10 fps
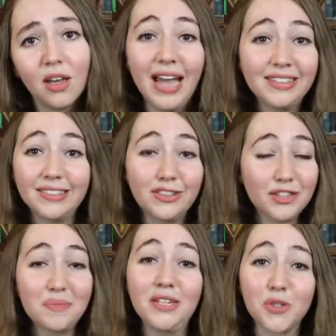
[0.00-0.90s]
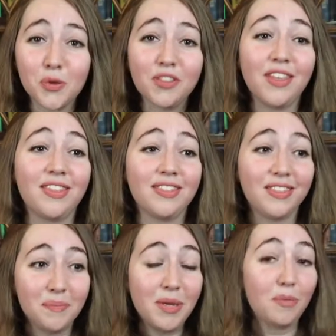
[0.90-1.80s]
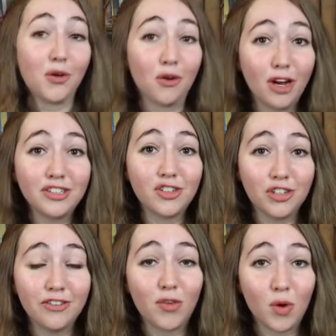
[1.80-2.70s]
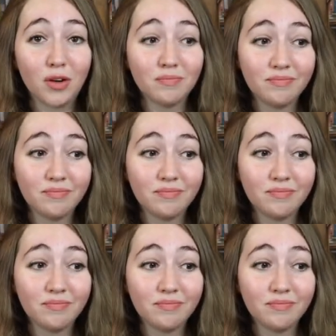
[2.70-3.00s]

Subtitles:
And it'll just make sure that the people you're auditioning for